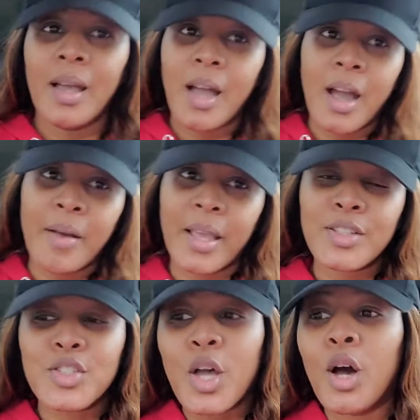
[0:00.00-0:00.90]
All
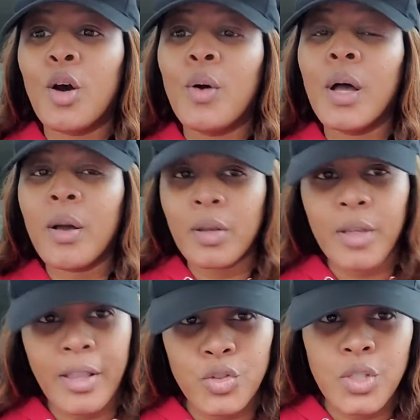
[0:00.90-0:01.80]
right, so
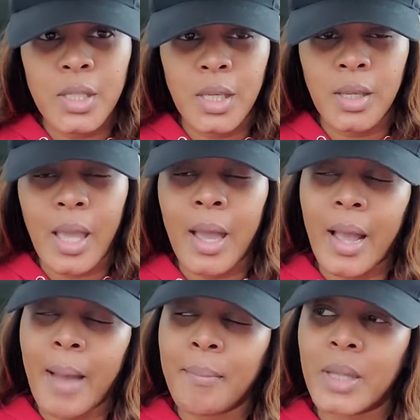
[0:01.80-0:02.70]
as you see, I
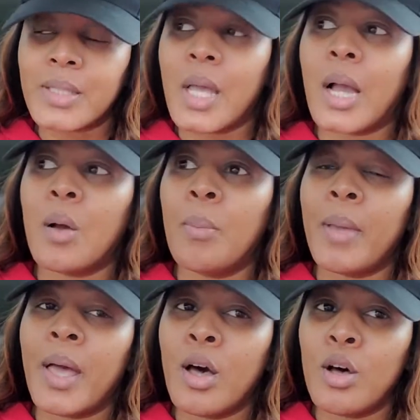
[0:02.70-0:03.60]
got my Taco
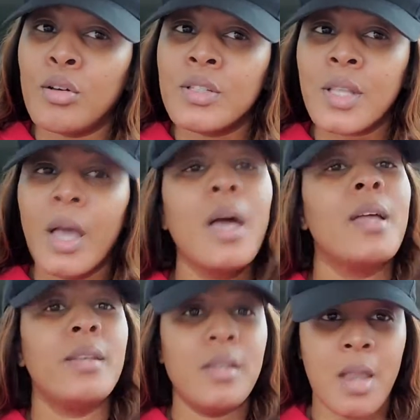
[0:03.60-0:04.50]
Bell's.
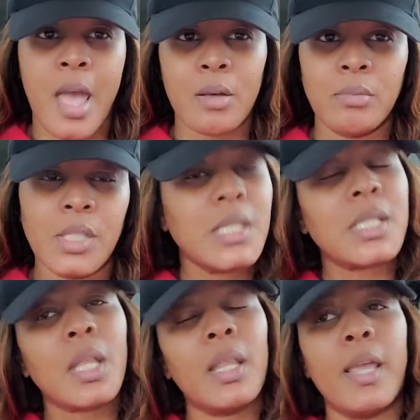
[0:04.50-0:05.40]
Now,
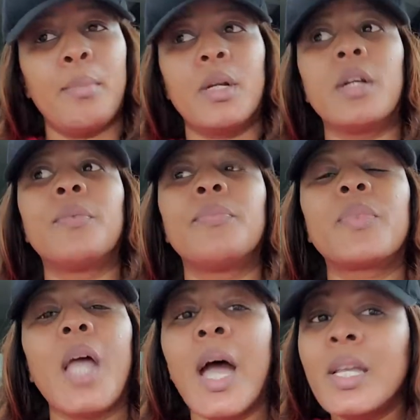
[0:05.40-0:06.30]
disclaimer,
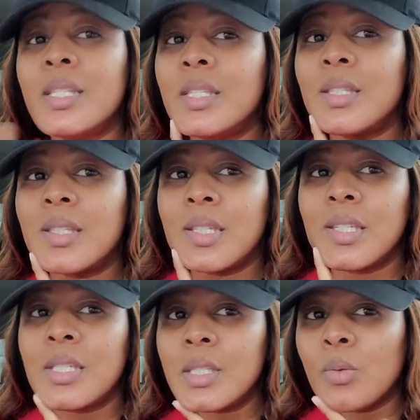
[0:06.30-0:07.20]

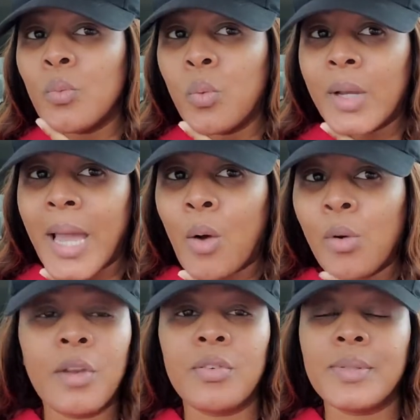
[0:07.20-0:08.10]
what I
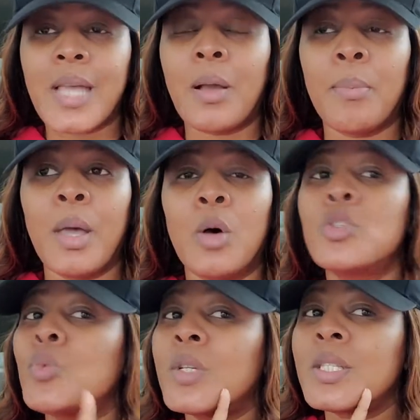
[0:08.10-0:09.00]
ordered from Taco
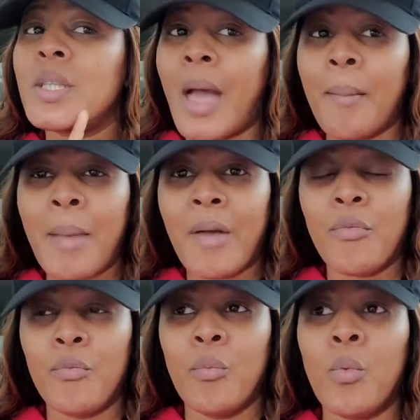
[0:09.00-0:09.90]
Bell's was not
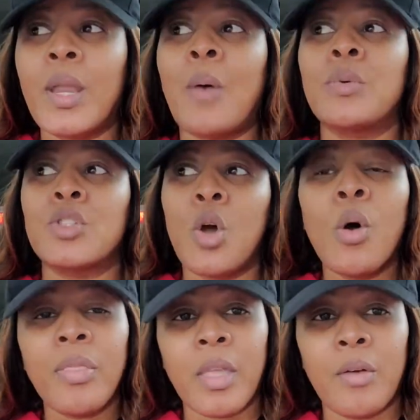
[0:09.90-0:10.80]
what I was
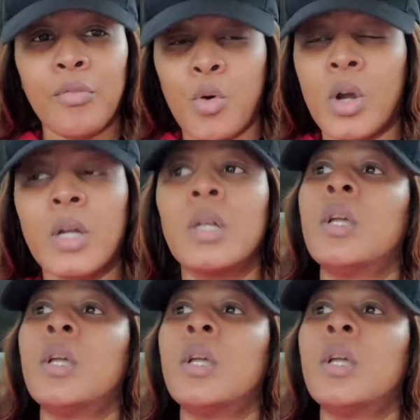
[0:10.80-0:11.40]
going there for.